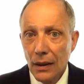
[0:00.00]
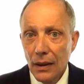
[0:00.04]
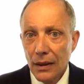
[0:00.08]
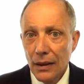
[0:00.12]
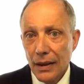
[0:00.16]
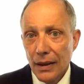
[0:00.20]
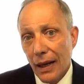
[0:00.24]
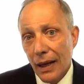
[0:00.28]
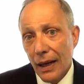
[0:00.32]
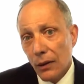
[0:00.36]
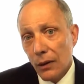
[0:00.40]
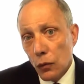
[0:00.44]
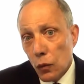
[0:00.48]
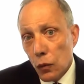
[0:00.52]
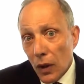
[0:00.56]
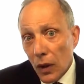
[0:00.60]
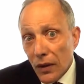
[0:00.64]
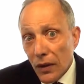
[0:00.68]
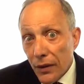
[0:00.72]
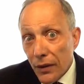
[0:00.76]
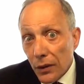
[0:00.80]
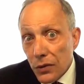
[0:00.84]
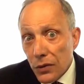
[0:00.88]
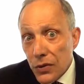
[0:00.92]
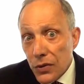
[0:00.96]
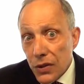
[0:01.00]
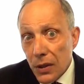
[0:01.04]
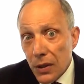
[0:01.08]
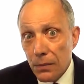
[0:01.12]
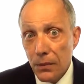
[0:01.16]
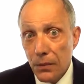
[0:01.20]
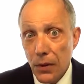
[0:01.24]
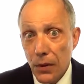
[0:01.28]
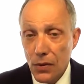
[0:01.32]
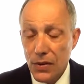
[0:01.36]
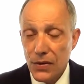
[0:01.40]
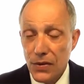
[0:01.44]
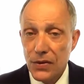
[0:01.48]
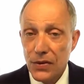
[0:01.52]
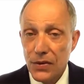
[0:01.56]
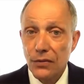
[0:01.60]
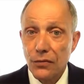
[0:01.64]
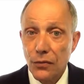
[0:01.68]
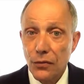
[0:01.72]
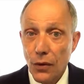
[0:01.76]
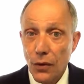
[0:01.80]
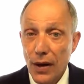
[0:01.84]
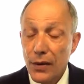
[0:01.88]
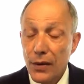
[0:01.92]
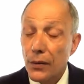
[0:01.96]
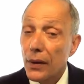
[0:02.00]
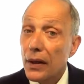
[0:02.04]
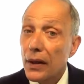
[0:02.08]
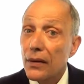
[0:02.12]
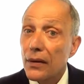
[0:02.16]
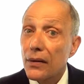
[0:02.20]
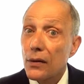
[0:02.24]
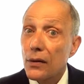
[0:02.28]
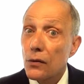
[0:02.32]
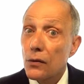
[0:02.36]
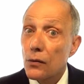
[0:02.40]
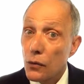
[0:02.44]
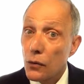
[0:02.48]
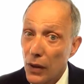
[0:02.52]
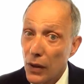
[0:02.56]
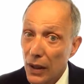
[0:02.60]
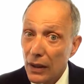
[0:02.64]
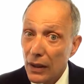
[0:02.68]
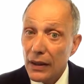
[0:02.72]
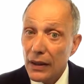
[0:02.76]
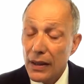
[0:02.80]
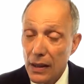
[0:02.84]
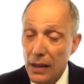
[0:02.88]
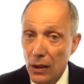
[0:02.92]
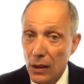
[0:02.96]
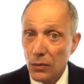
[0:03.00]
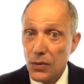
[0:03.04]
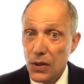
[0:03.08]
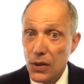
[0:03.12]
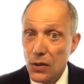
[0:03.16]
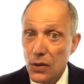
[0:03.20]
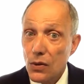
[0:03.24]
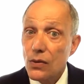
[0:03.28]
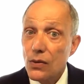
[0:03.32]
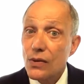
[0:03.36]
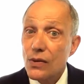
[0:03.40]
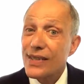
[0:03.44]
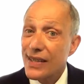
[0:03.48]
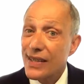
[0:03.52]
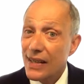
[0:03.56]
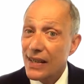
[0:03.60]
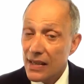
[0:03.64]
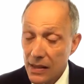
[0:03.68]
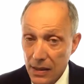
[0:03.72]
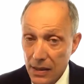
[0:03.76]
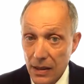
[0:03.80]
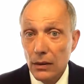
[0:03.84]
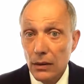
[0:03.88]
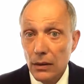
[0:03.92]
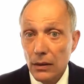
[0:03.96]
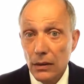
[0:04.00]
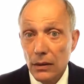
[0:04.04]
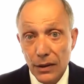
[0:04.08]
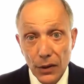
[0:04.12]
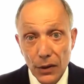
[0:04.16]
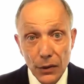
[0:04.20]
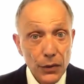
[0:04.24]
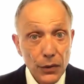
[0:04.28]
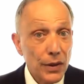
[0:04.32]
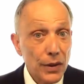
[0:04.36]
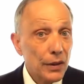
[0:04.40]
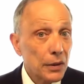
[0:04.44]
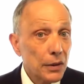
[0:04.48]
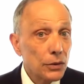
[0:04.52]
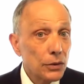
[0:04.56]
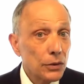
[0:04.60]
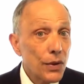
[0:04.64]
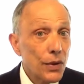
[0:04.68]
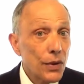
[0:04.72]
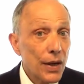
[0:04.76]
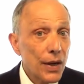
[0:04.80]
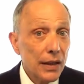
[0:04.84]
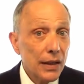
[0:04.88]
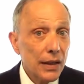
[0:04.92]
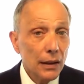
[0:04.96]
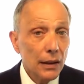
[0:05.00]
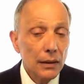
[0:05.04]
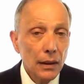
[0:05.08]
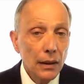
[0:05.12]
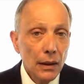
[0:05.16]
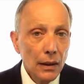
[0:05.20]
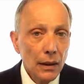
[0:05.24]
Now, what are those components of rhetoric that really help students excel in critical reading?